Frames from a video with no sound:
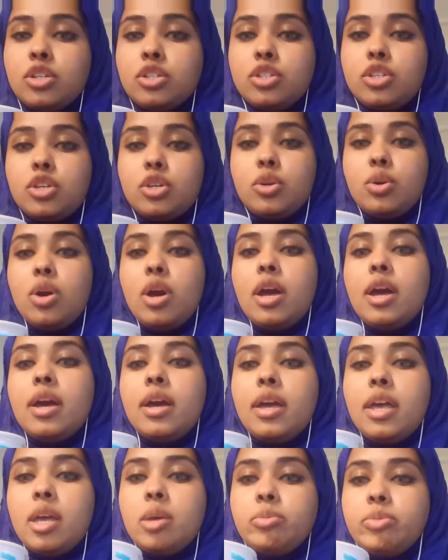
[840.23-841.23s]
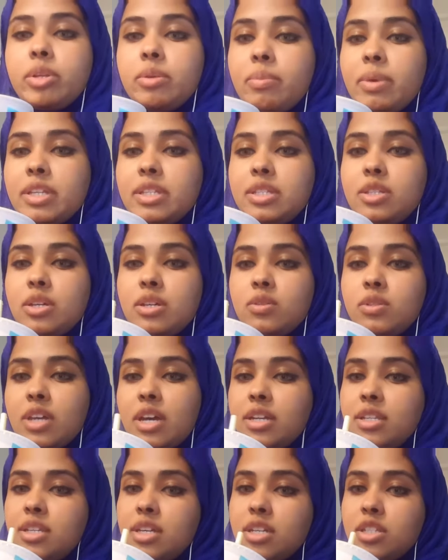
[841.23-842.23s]
to implement those
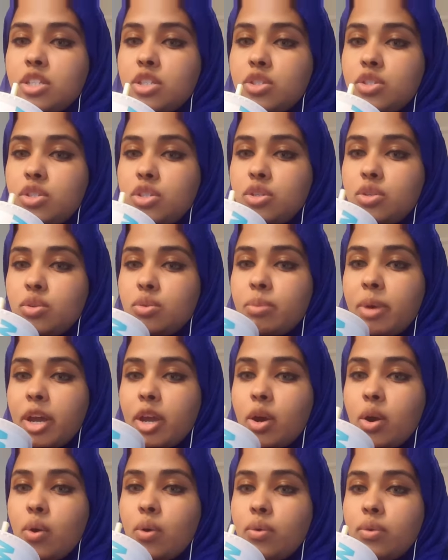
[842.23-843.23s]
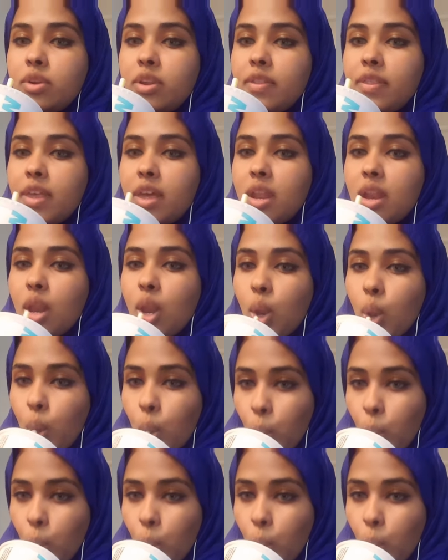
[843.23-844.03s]
ideas into my own and then